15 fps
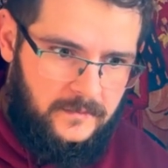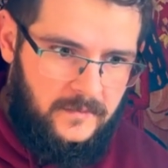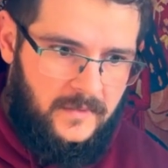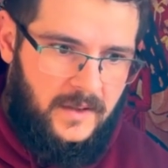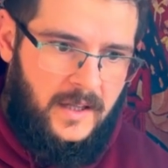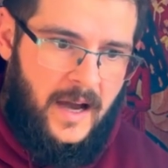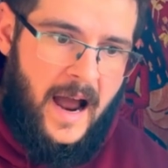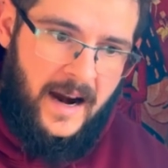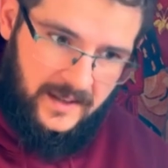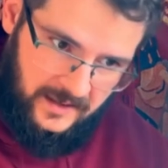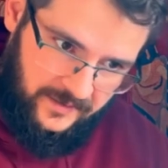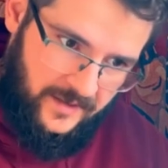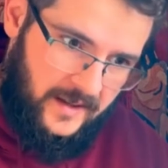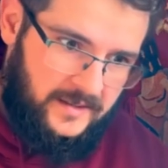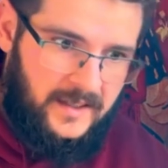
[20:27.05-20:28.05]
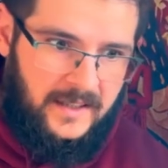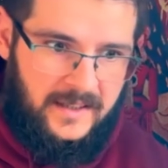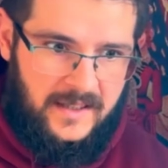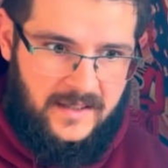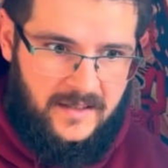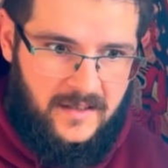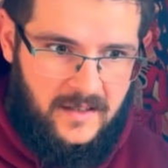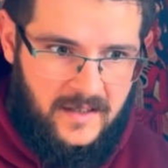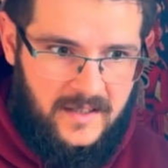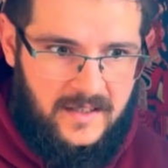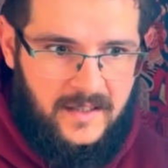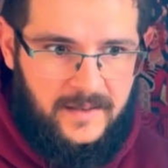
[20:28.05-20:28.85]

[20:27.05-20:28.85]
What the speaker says: the artifact that it's cursed,